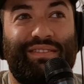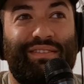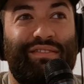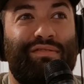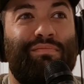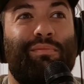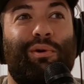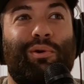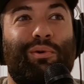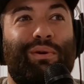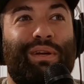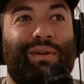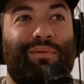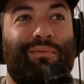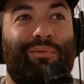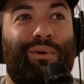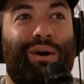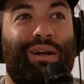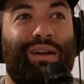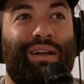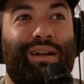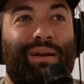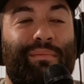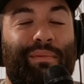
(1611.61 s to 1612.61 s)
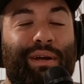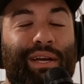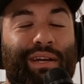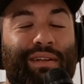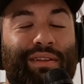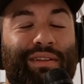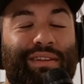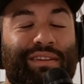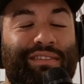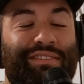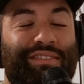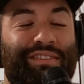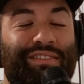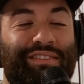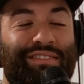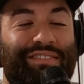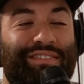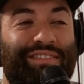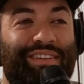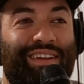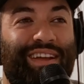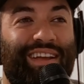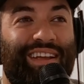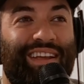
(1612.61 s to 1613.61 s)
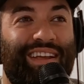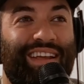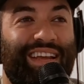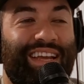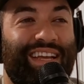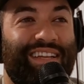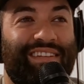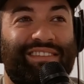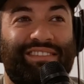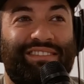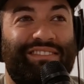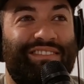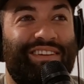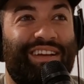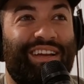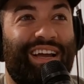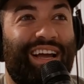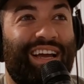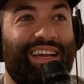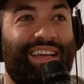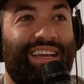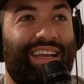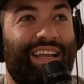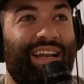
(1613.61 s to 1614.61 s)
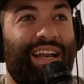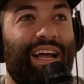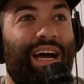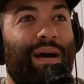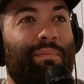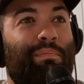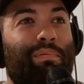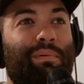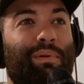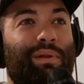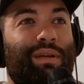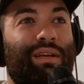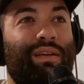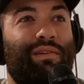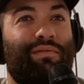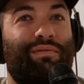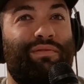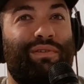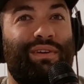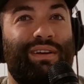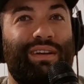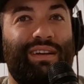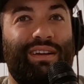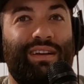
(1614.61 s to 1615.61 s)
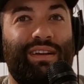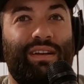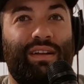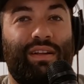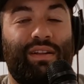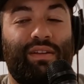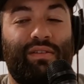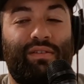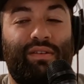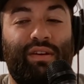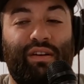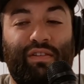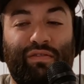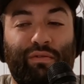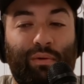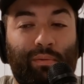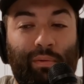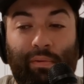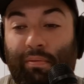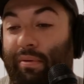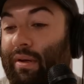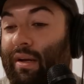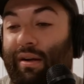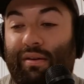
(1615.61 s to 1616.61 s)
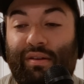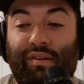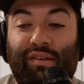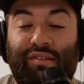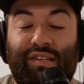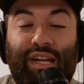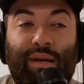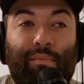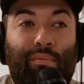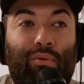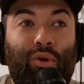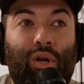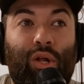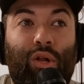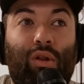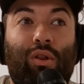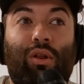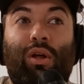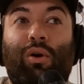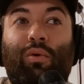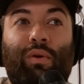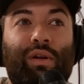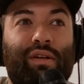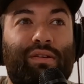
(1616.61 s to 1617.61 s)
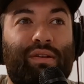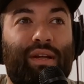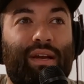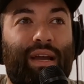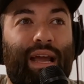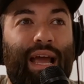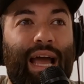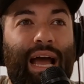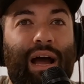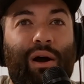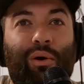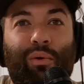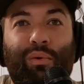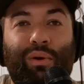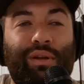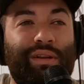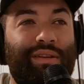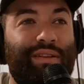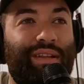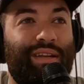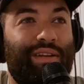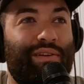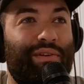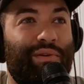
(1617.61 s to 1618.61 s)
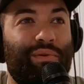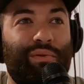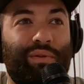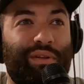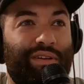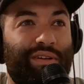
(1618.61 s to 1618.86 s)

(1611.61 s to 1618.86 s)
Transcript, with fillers: smoke and watch, and I'm like, this is insane. I cannot believe, just from a production standpoint alone, it's like, how did they do